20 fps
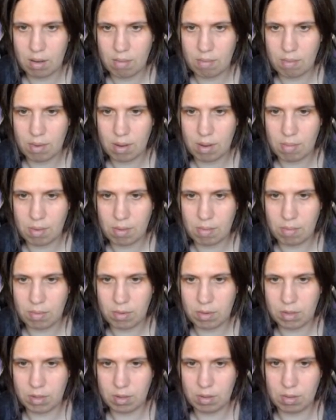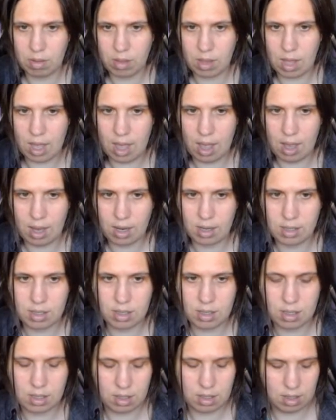maybe we'll do
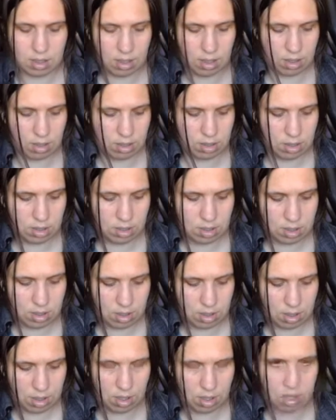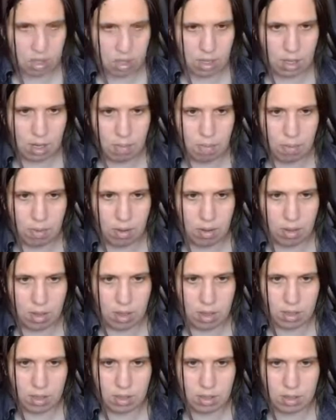that, like just like a couple of
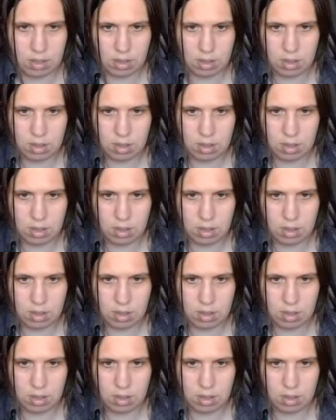these.